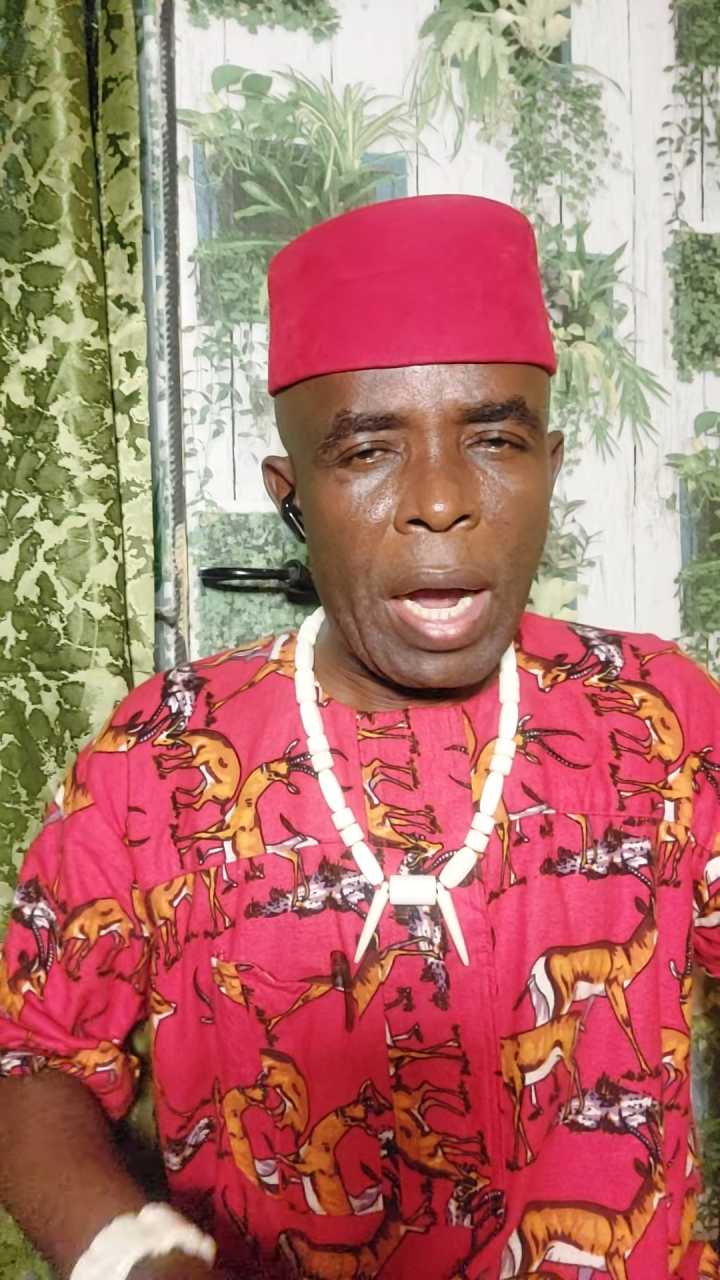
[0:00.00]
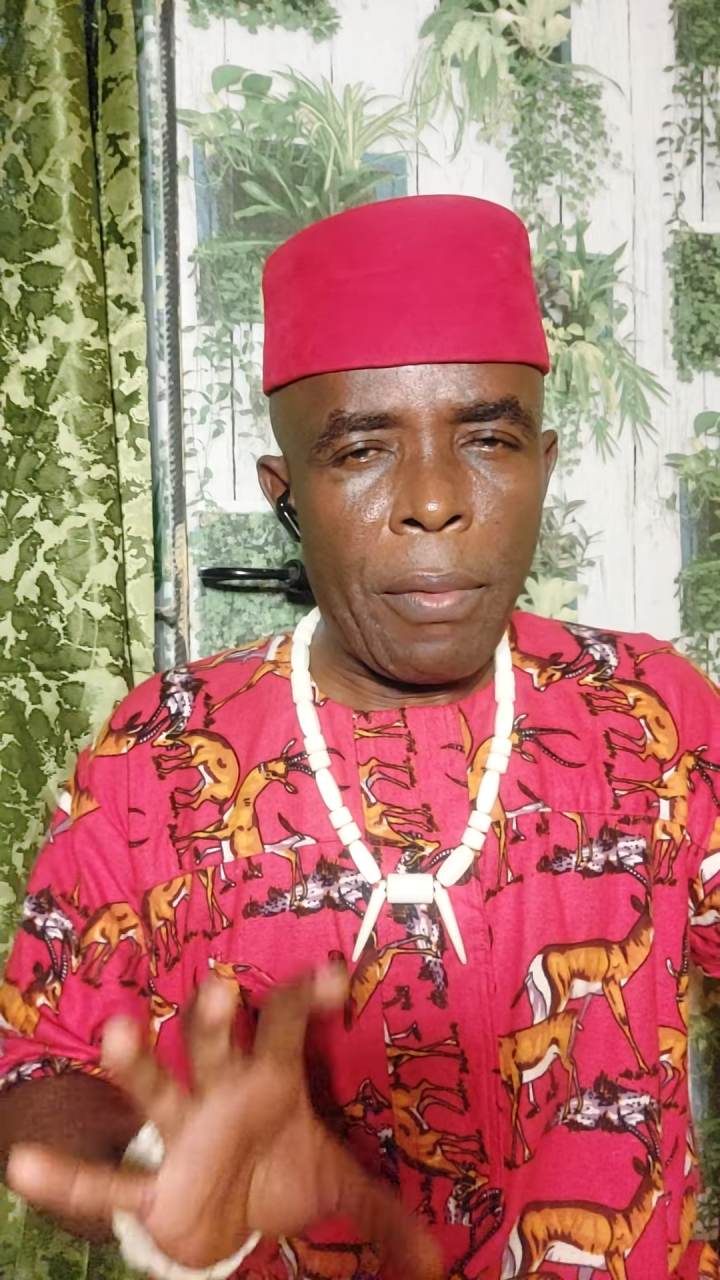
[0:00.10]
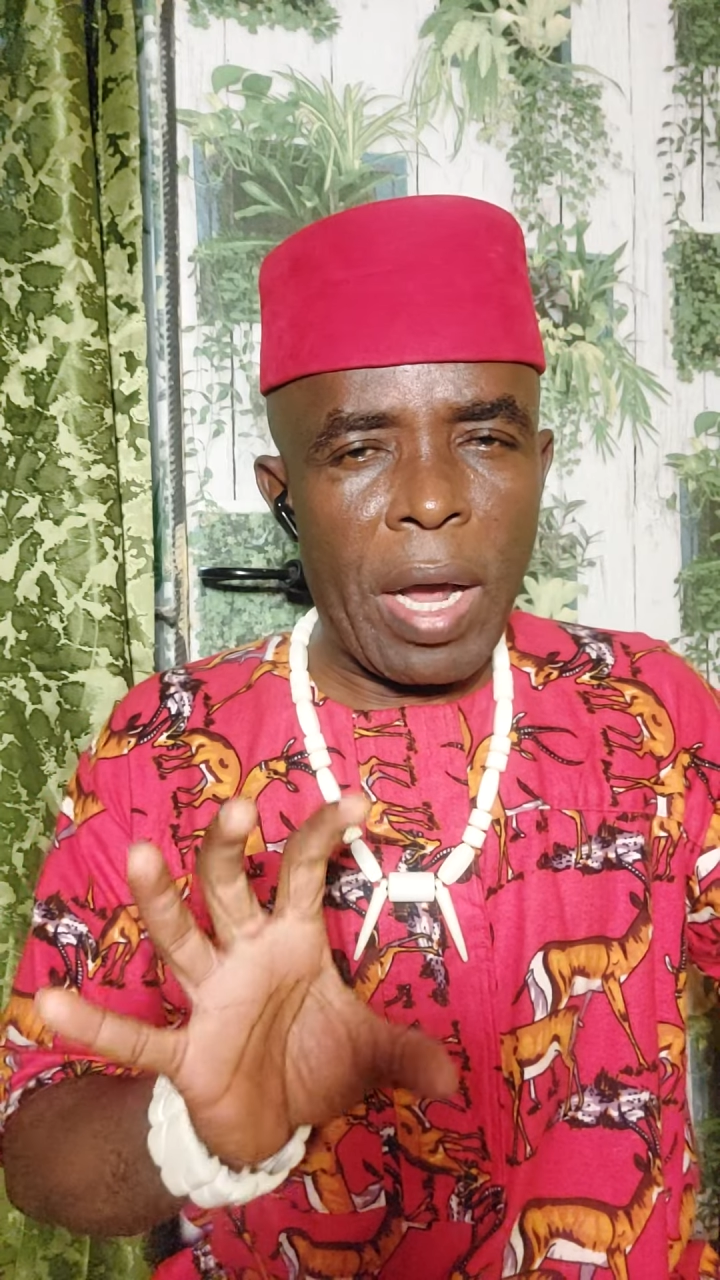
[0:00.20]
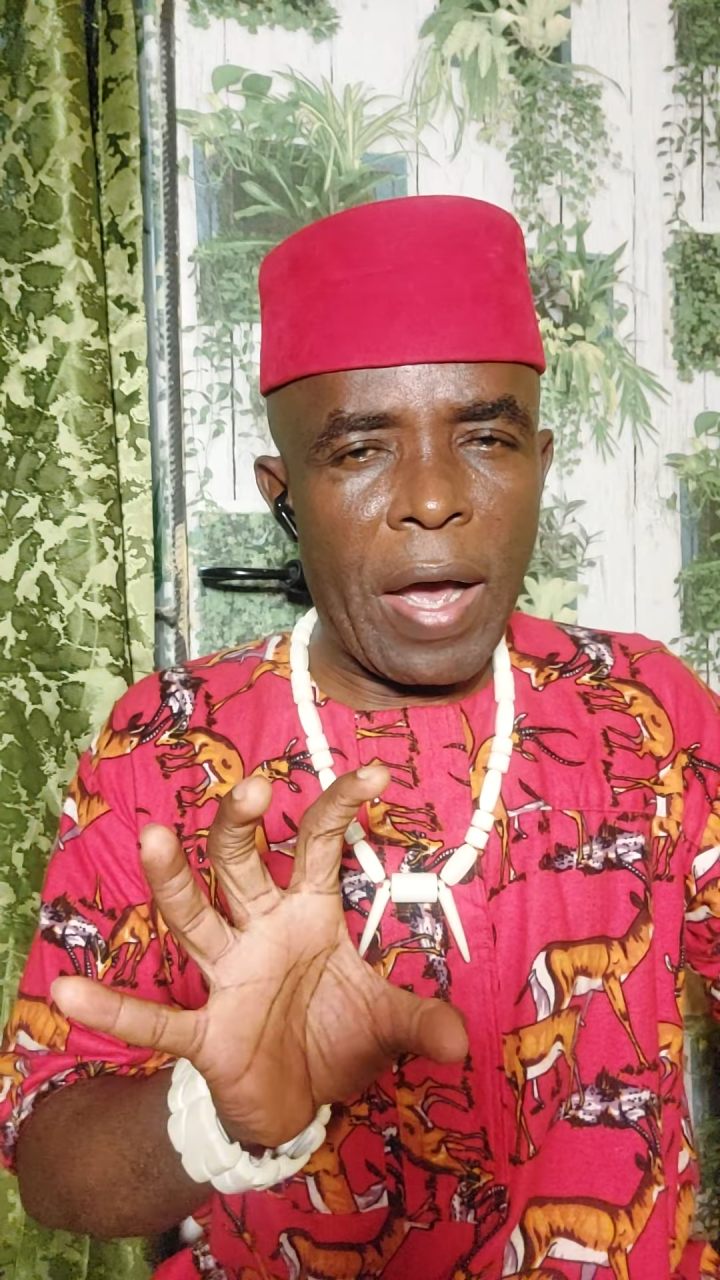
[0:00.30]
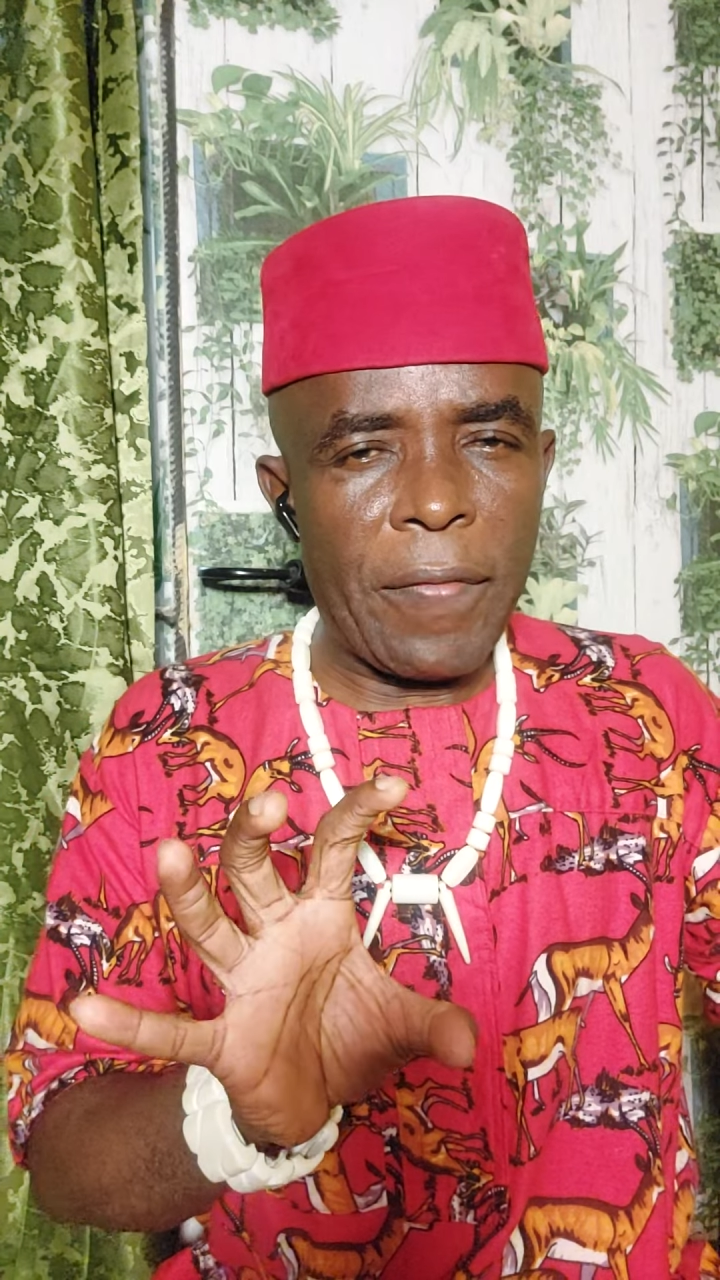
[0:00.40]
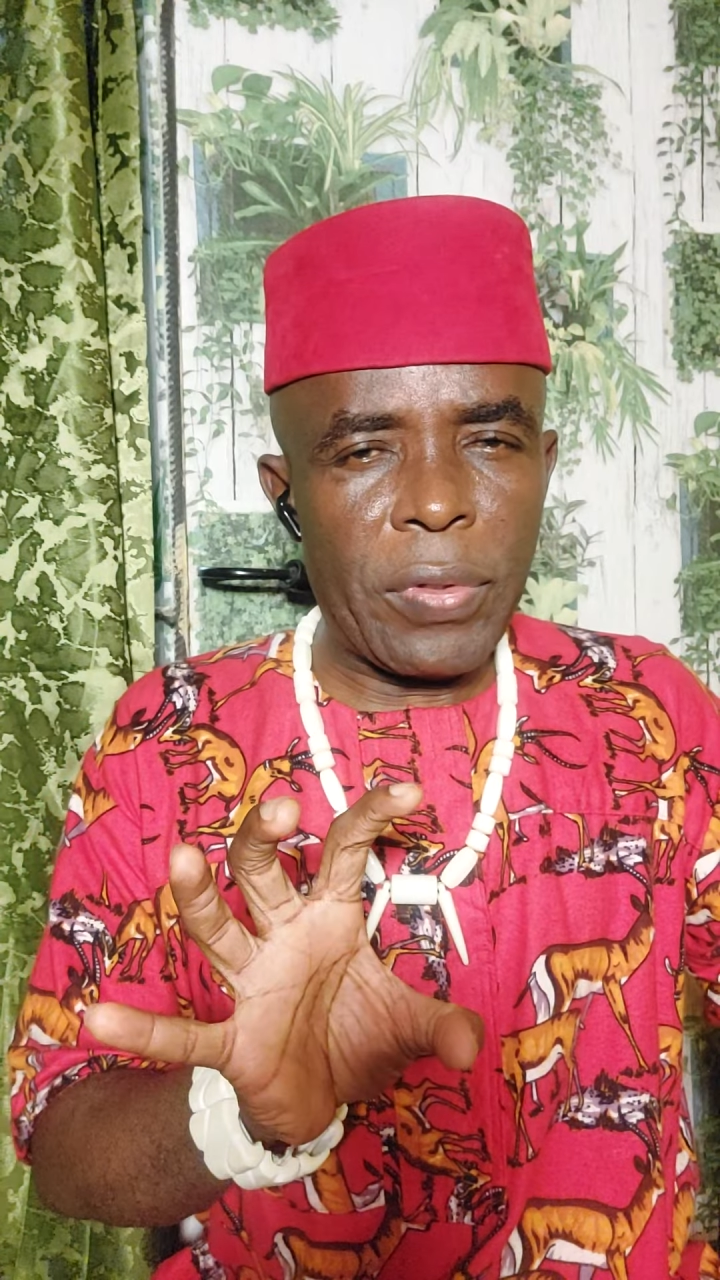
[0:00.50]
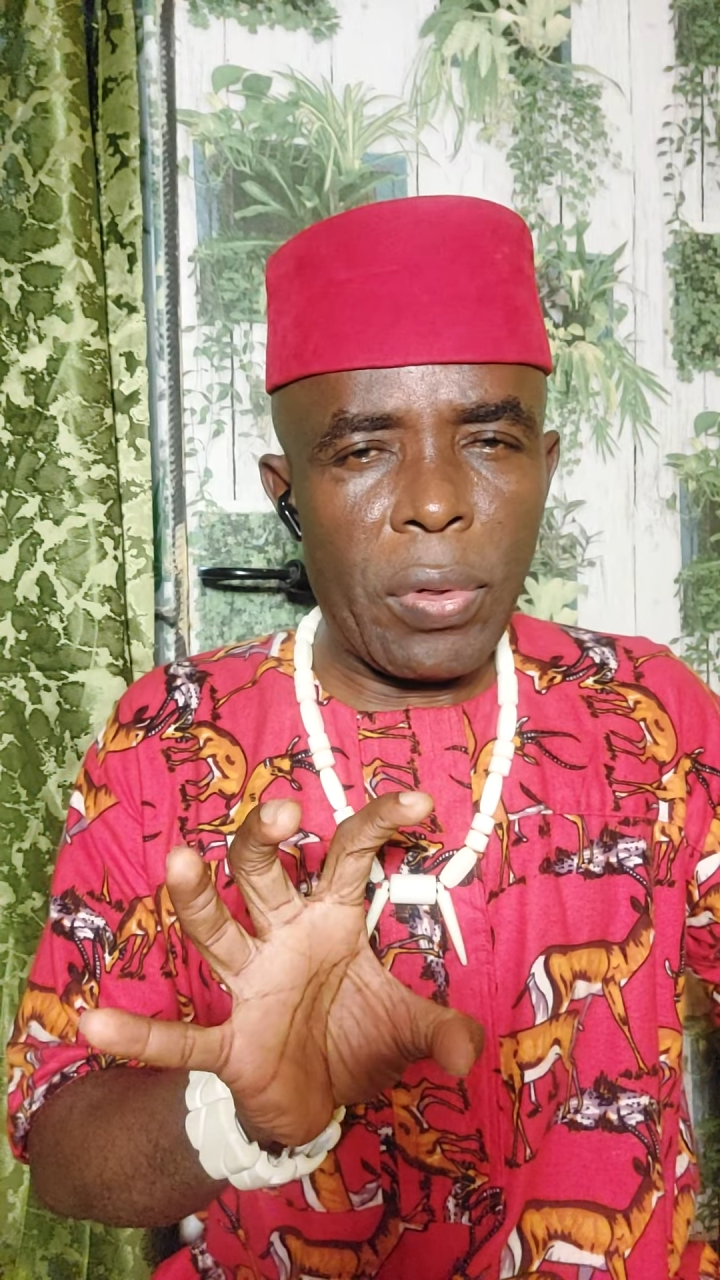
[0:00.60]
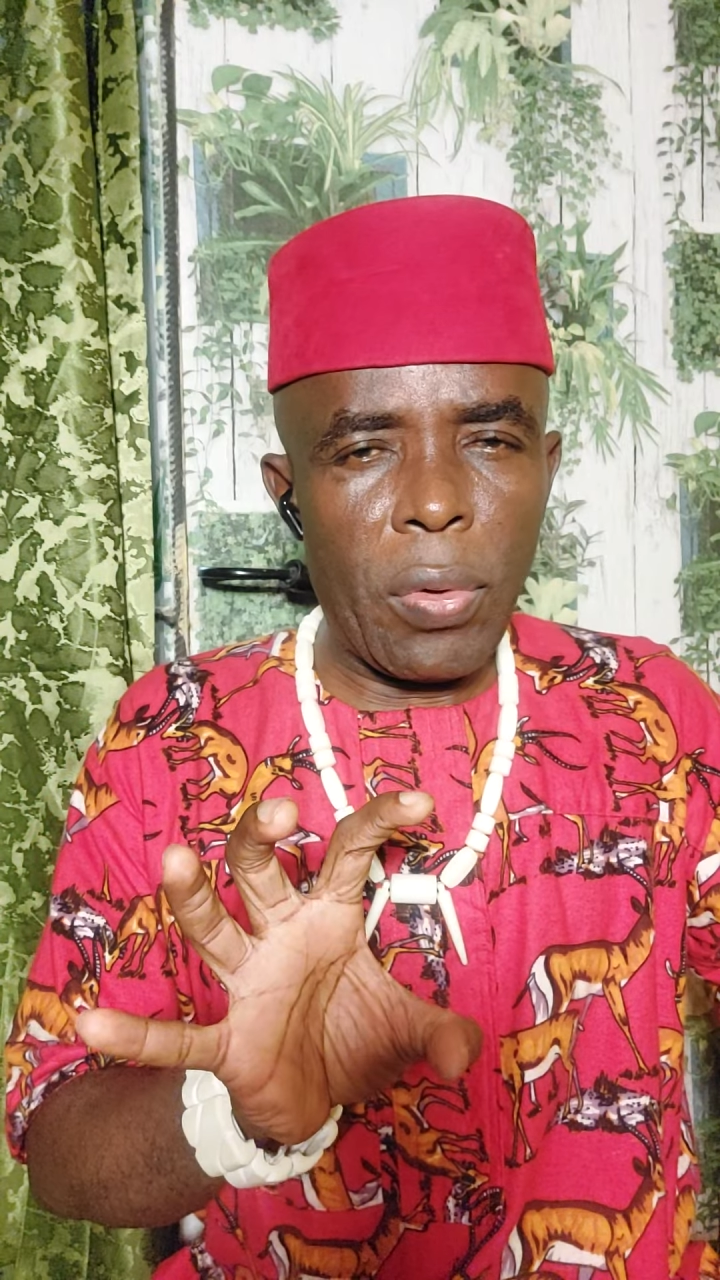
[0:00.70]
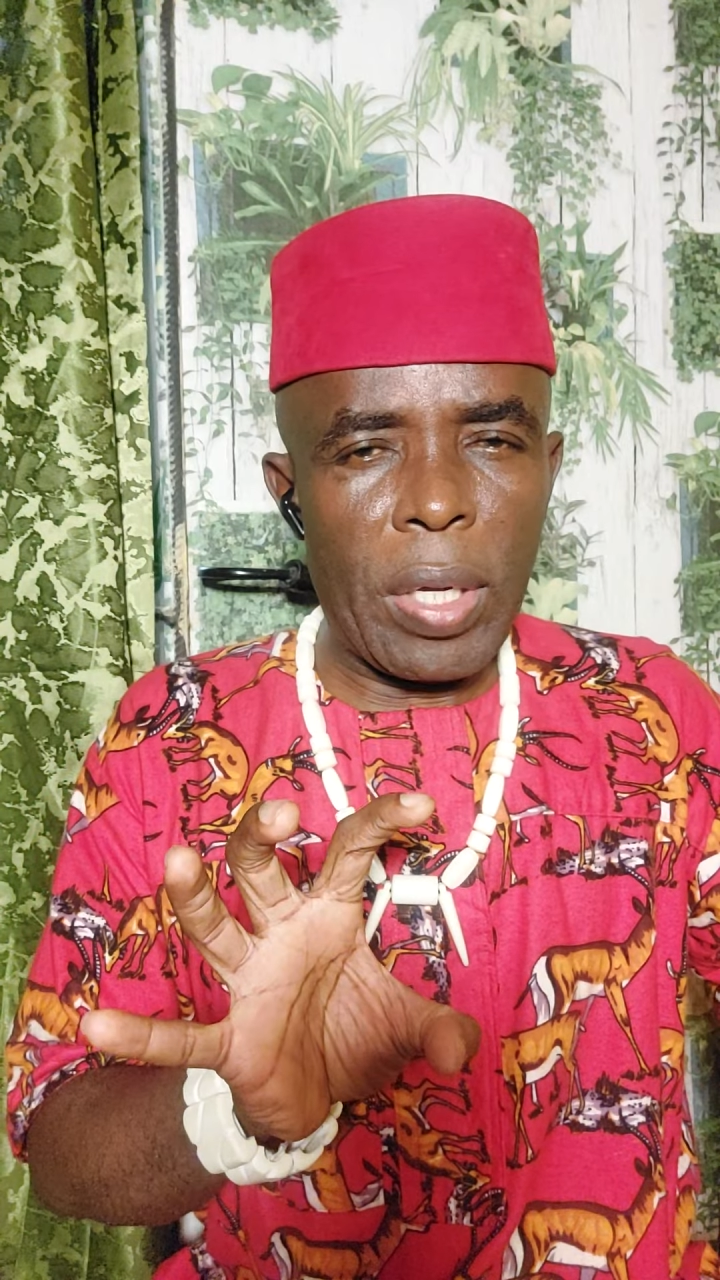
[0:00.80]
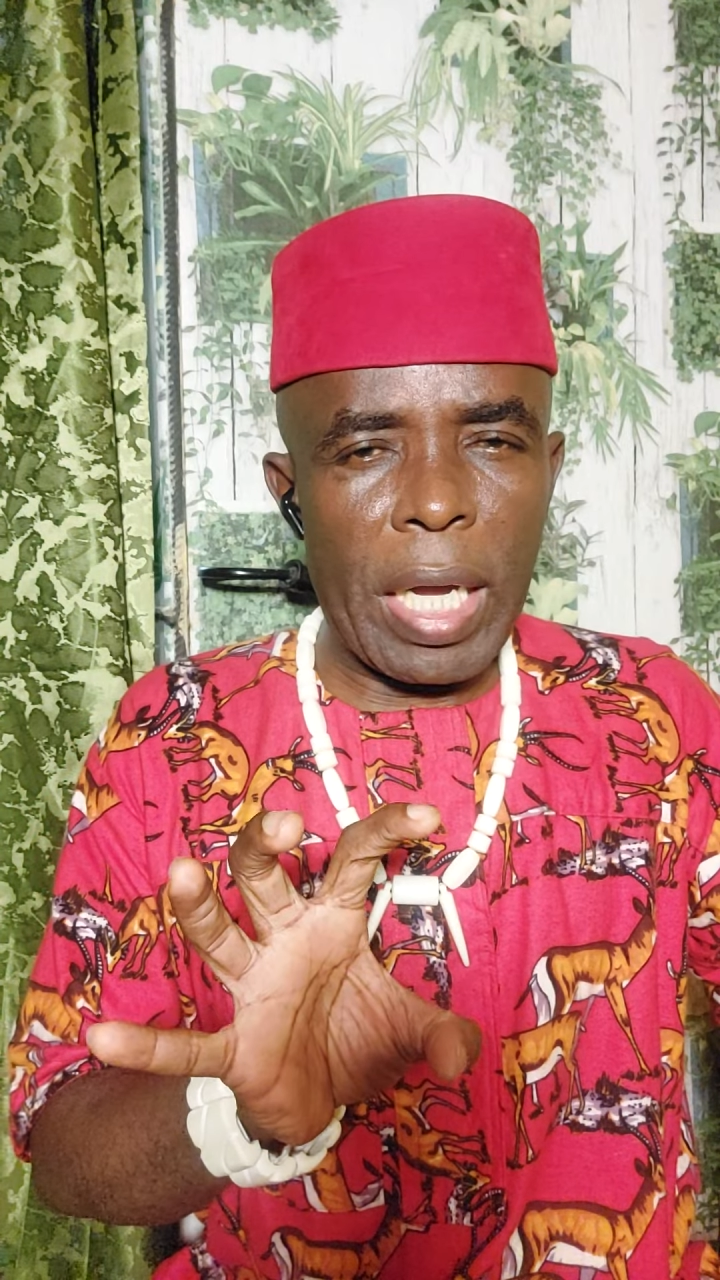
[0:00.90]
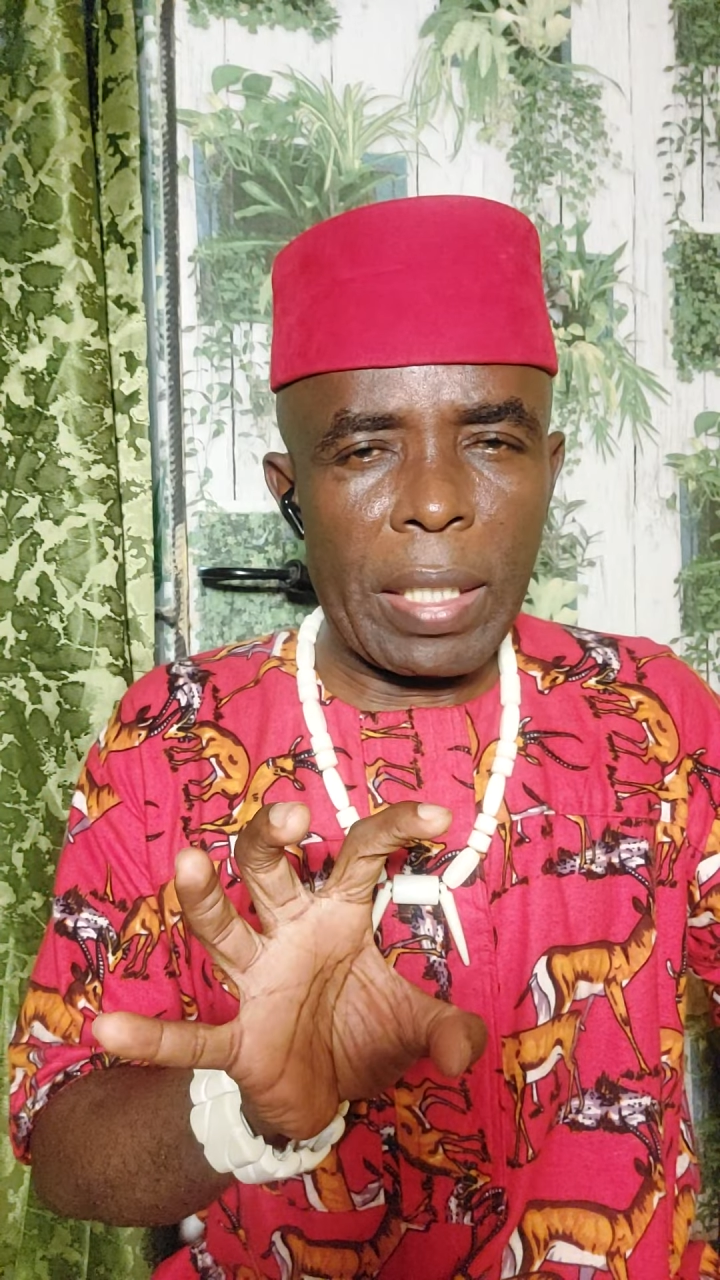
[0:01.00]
we have to look